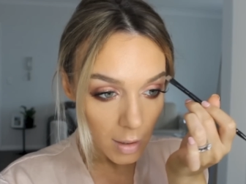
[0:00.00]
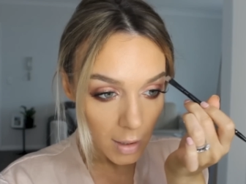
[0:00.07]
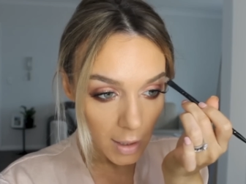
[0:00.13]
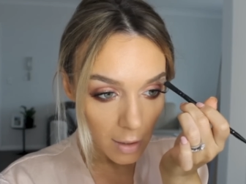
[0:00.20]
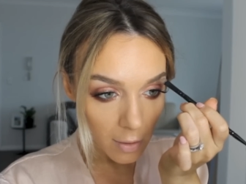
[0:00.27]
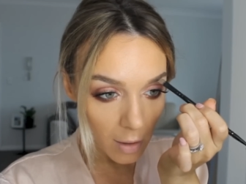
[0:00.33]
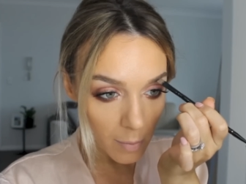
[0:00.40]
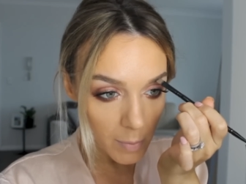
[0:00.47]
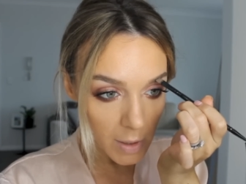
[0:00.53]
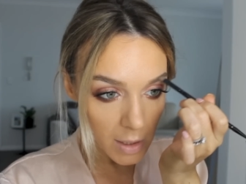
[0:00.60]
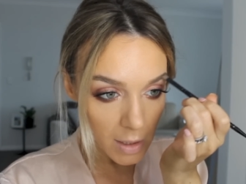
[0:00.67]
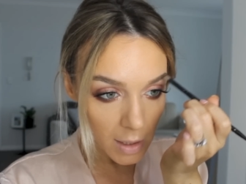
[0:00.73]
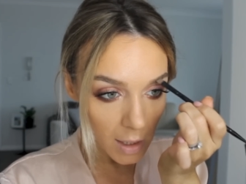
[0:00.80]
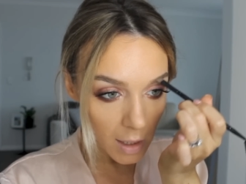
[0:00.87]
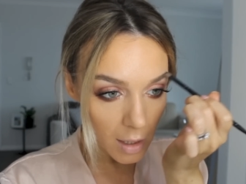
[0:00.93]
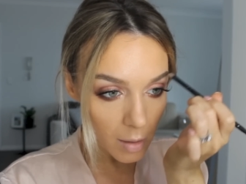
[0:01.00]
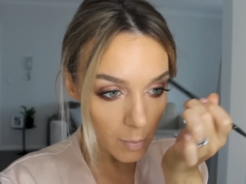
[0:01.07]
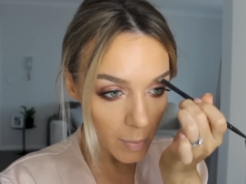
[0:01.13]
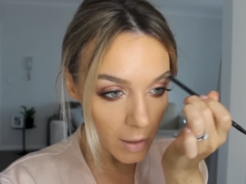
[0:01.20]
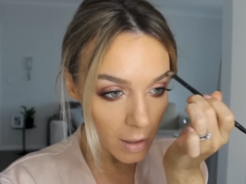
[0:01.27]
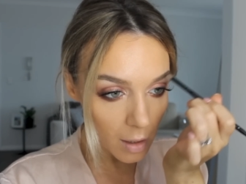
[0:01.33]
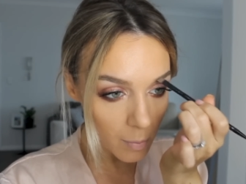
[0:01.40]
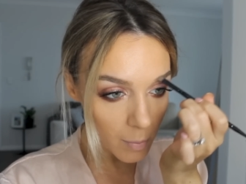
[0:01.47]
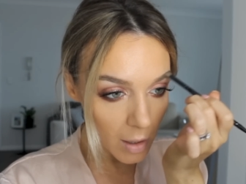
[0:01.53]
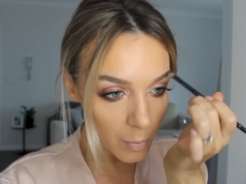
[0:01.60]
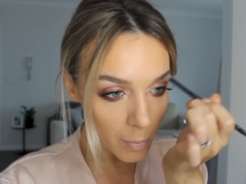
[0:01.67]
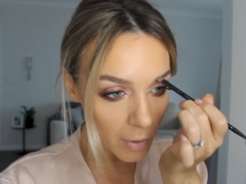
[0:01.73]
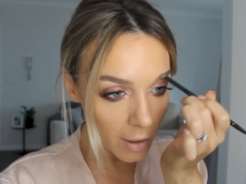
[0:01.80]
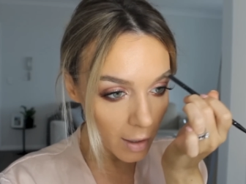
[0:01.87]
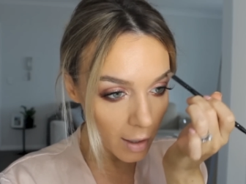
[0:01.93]
Here I'm just amping up my
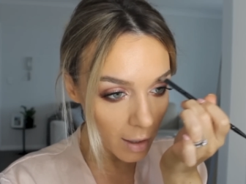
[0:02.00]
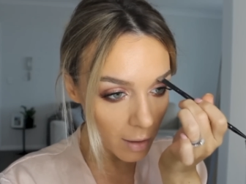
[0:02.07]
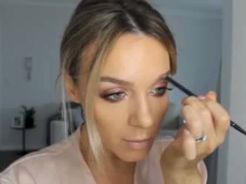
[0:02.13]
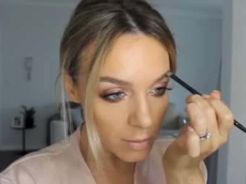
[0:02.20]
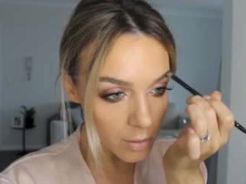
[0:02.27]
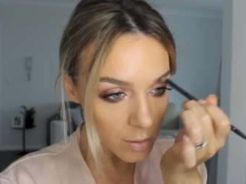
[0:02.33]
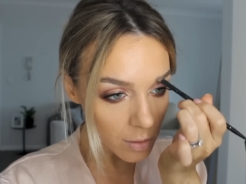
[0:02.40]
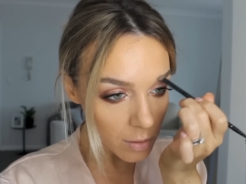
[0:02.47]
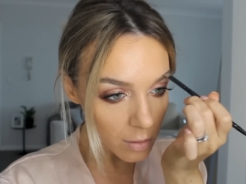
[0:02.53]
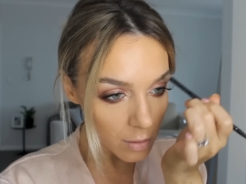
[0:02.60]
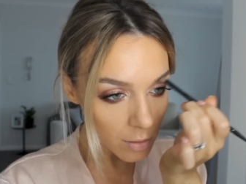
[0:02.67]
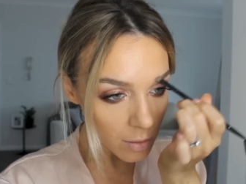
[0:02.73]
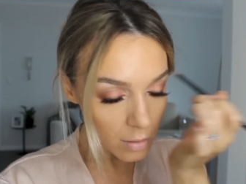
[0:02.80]
brows.